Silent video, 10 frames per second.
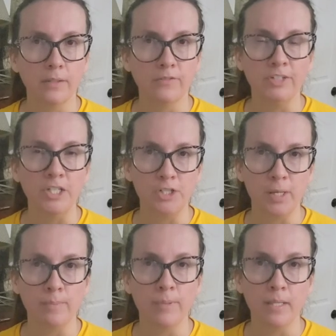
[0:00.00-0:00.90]
finish
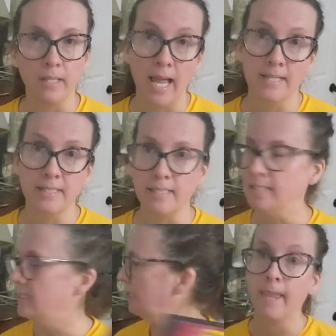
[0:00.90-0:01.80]
up the last
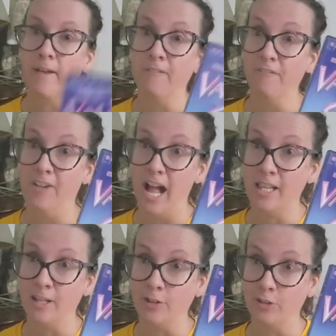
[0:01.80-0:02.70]
season.
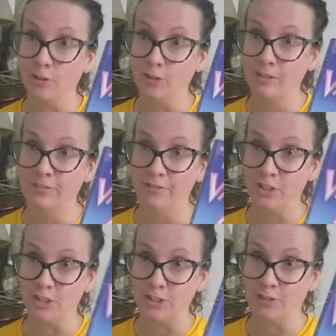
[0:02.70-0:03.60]
Valley Girl, for
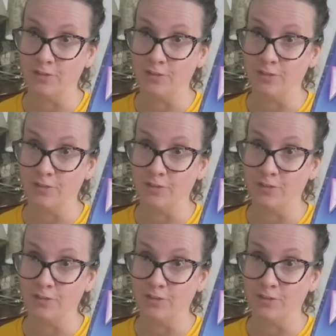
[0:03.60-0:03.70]
sure, for